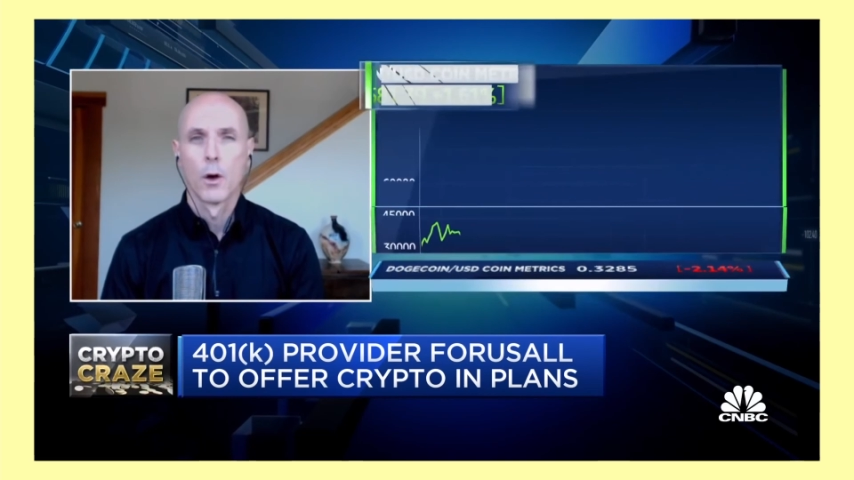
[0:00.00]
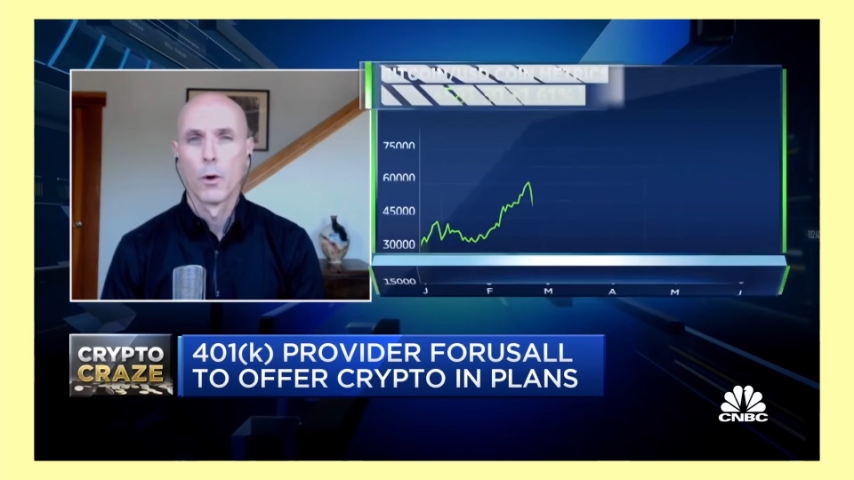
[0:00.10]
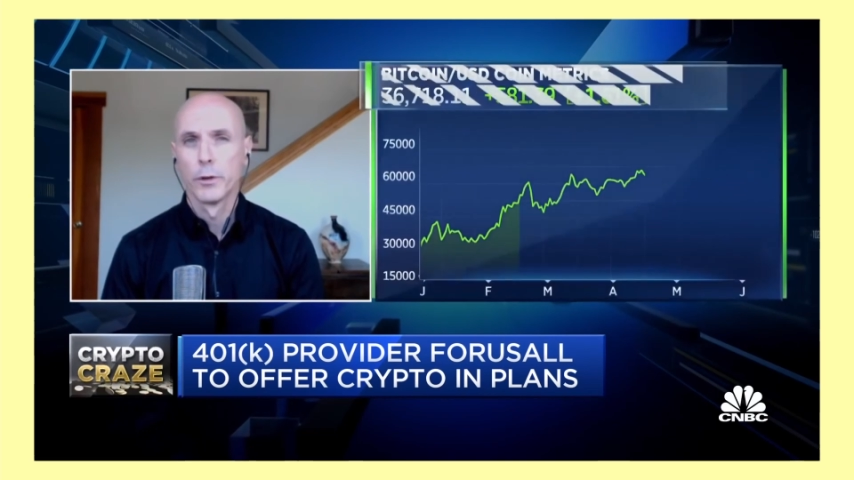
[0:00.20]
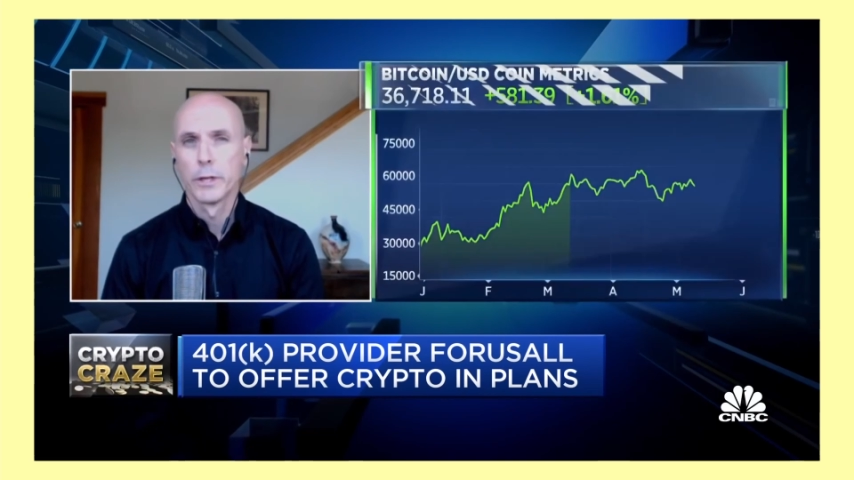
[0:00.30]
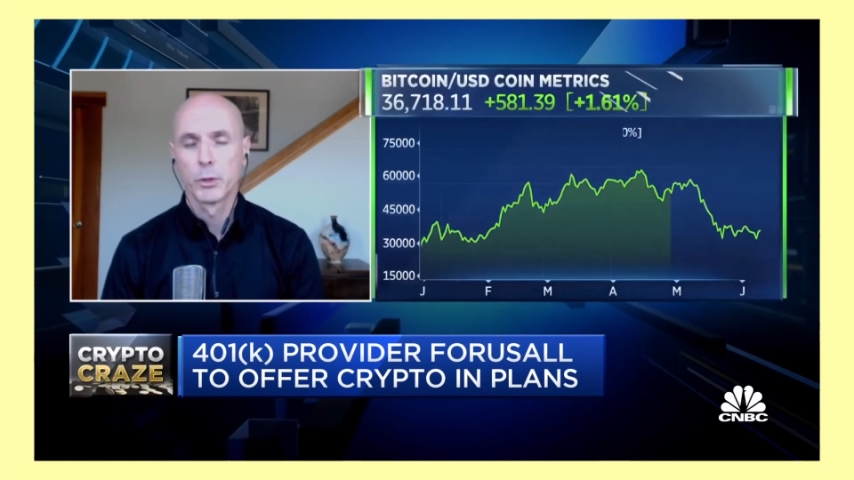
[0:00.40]

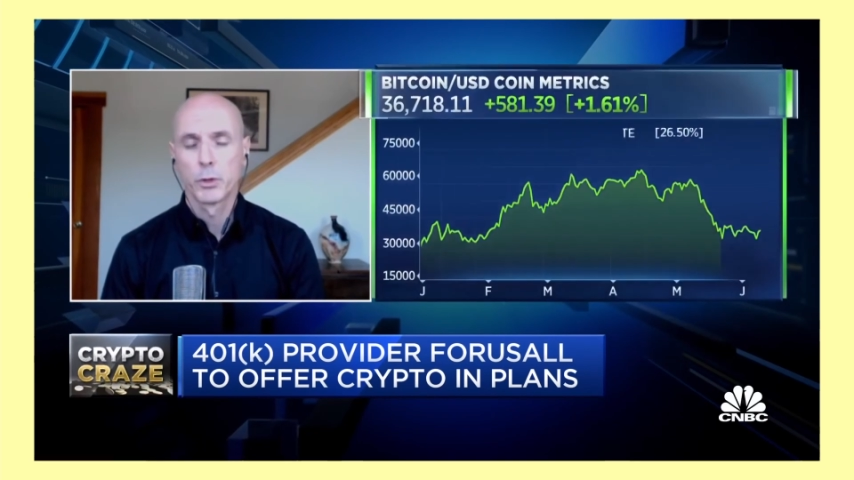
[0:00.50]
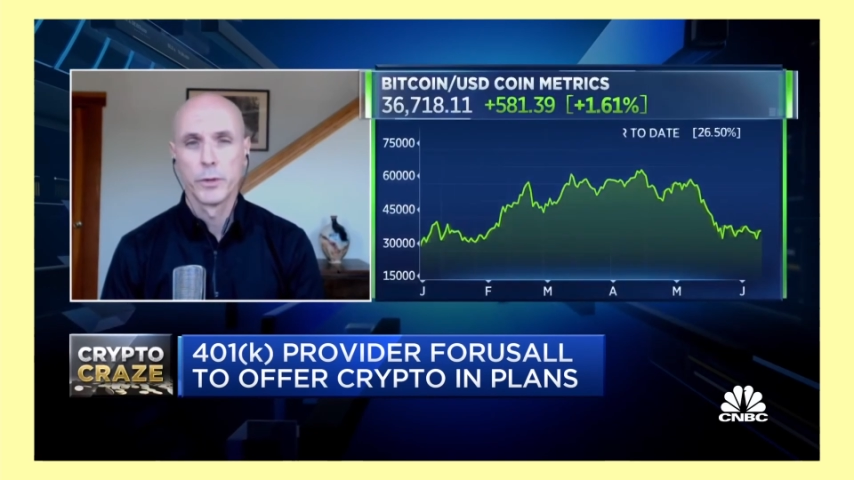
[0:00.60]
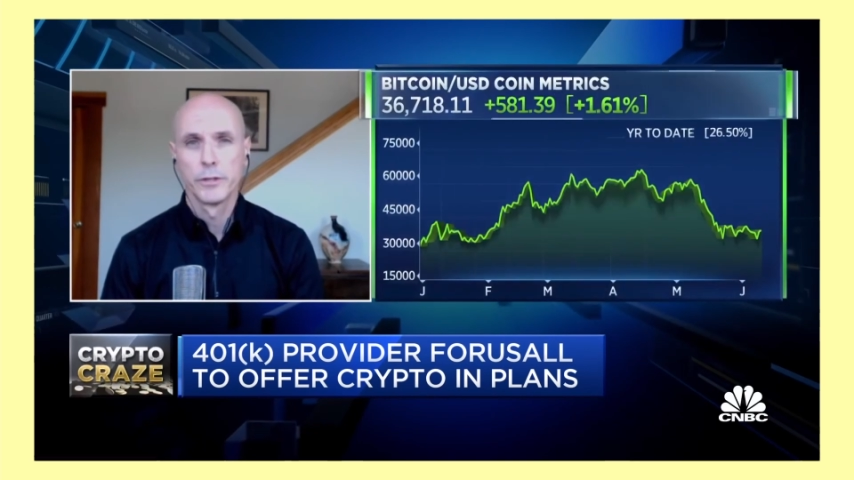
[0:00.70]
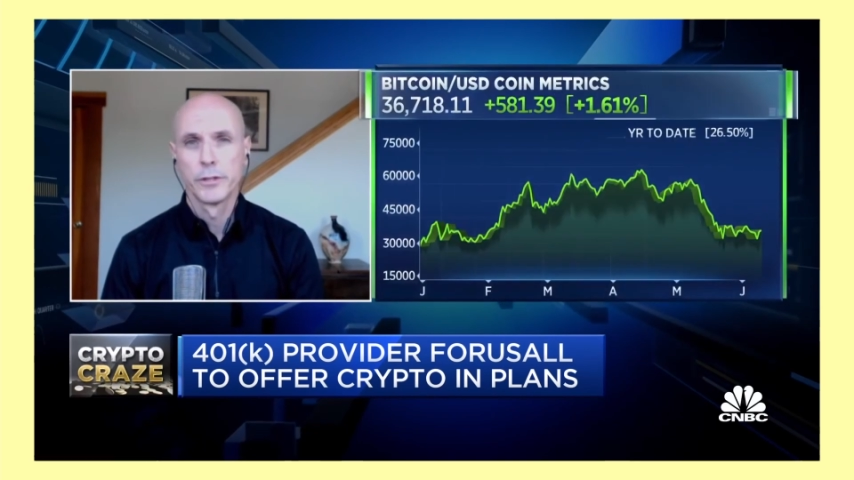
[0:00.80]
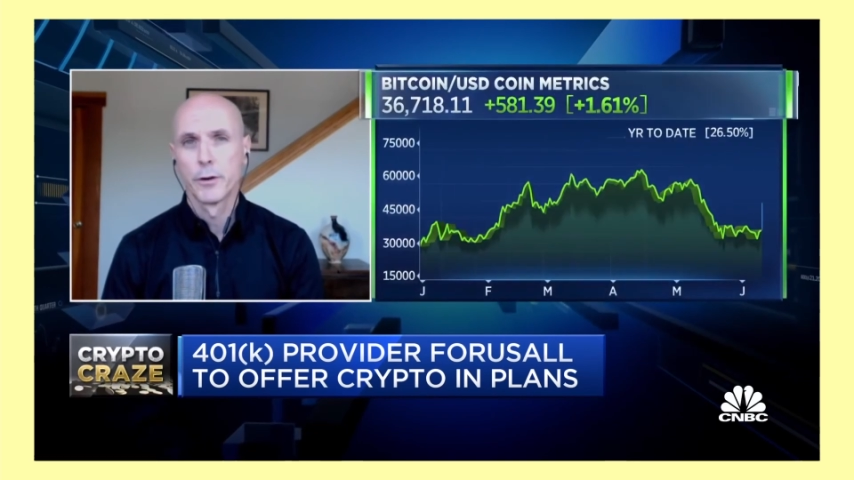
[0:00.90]
Holding
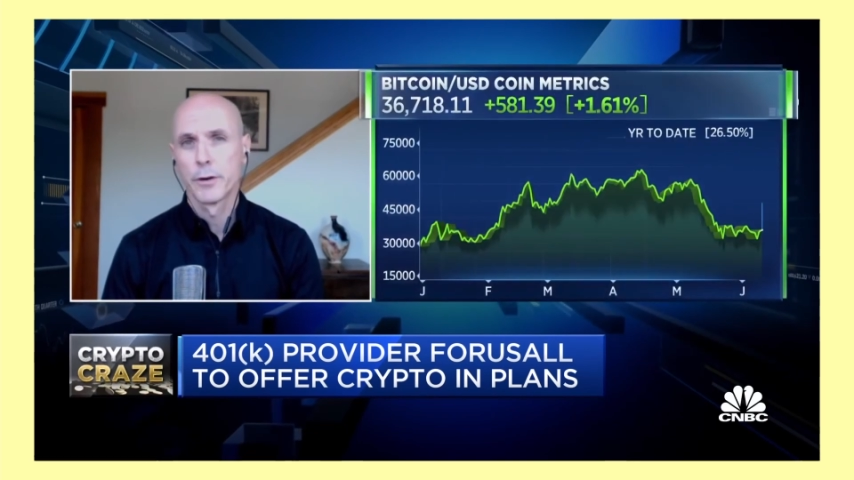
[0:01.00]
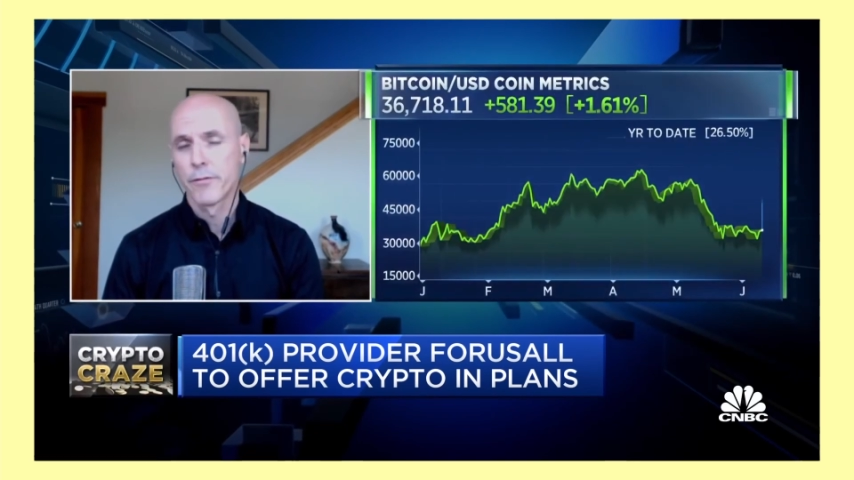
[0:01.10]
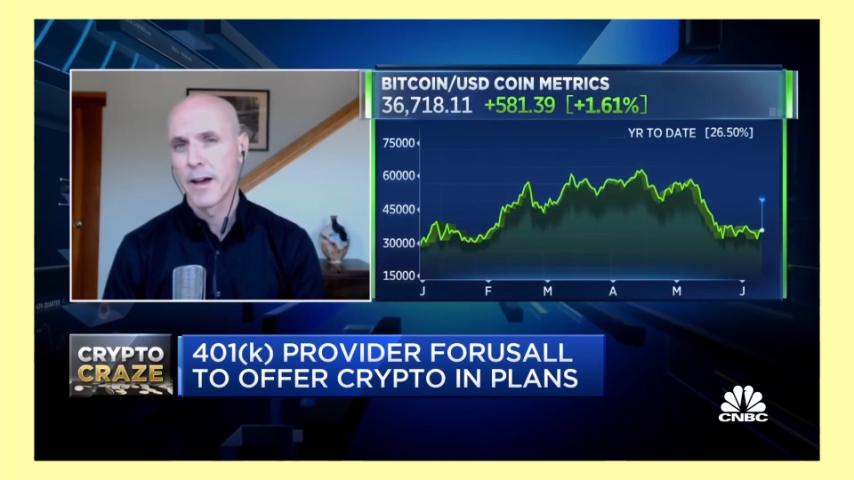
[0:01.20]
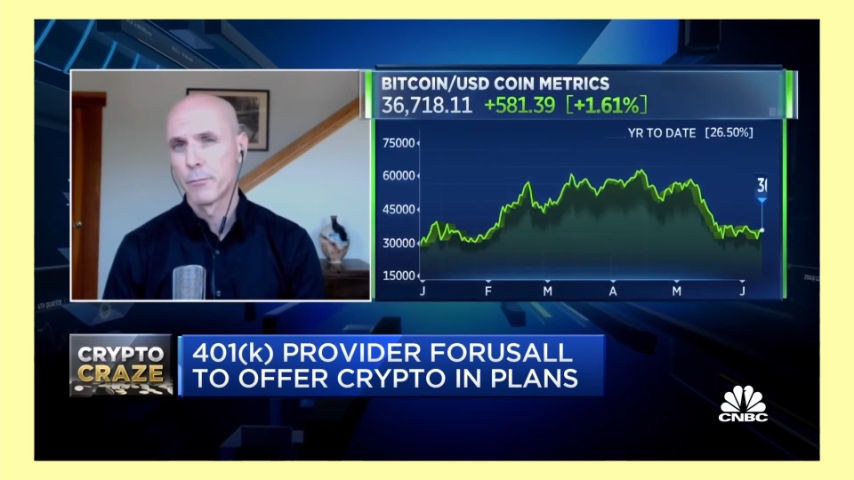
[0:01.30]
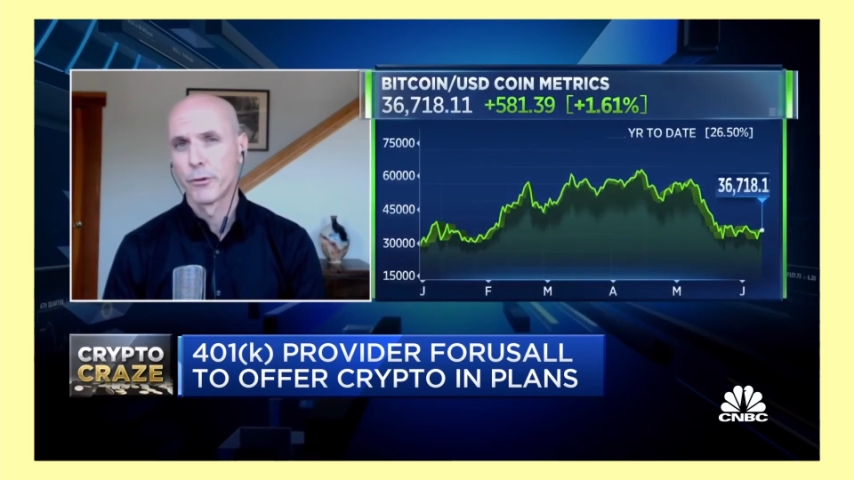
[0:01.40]
between 0 to
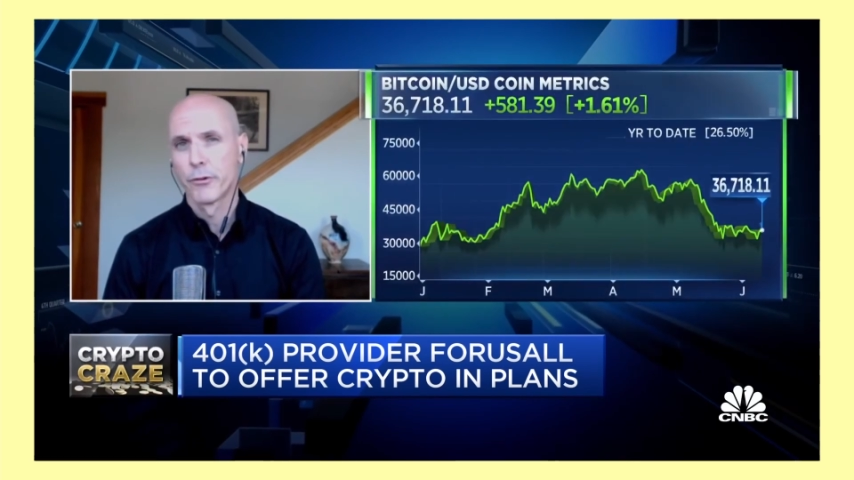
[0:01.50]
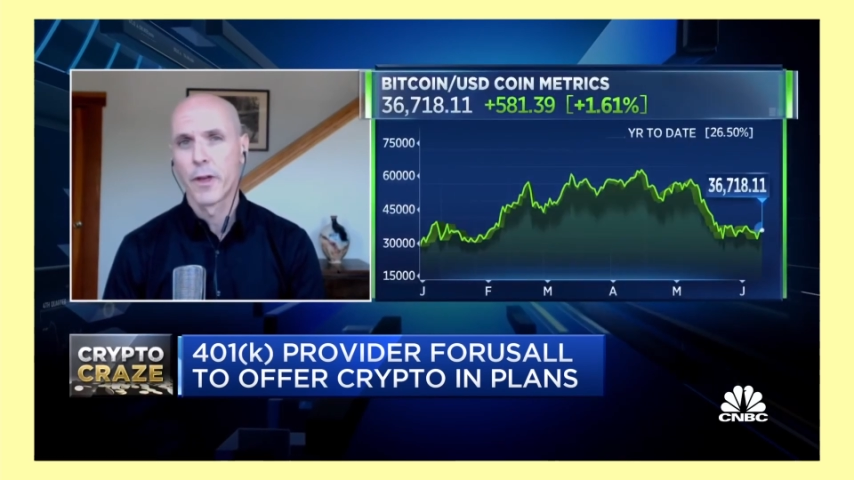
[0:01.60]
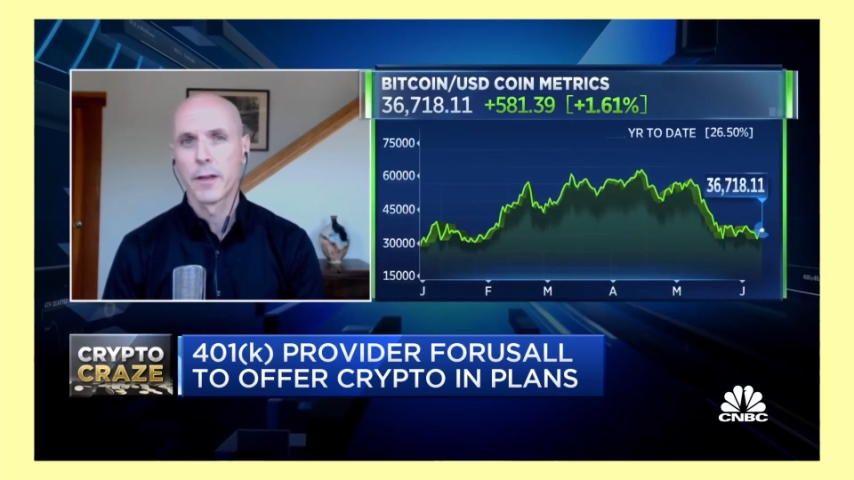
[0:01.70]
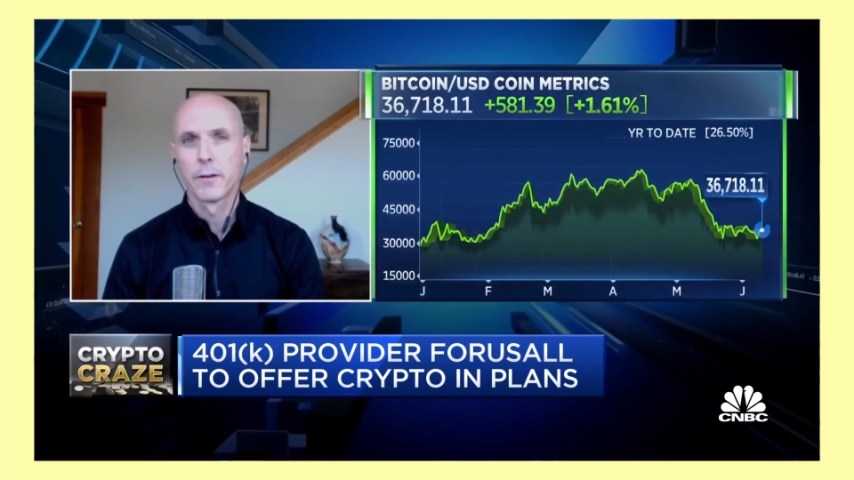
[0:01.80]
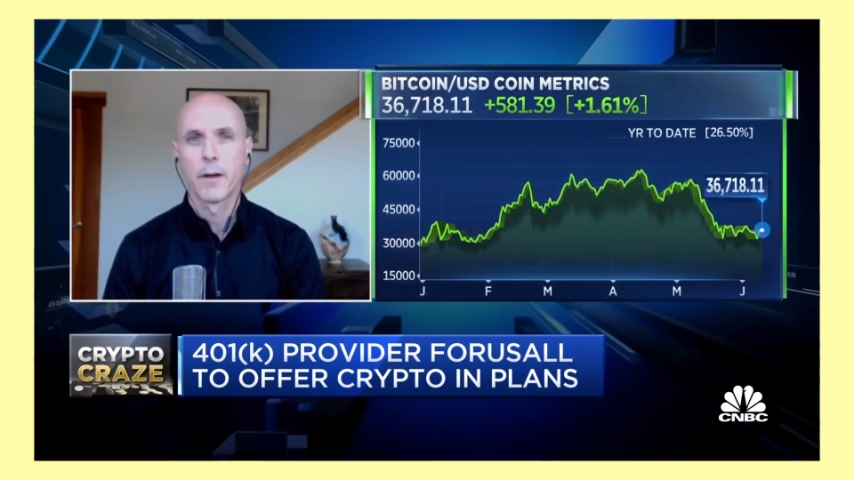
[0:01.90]

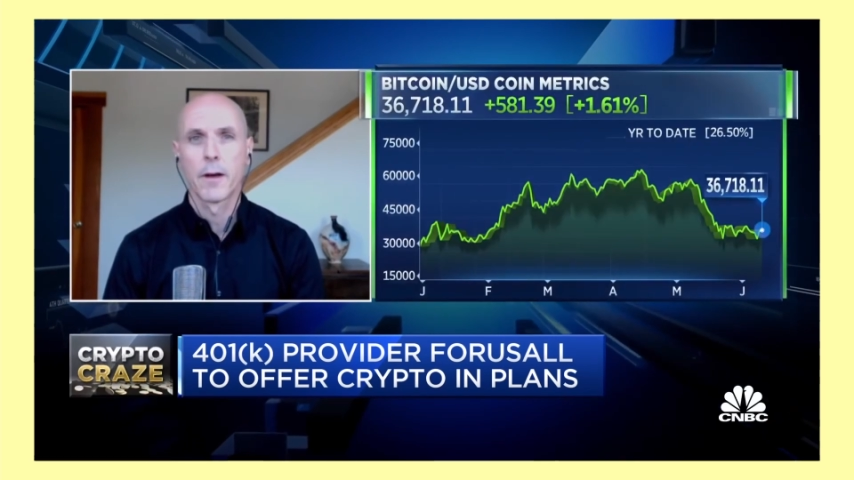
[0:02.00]
5%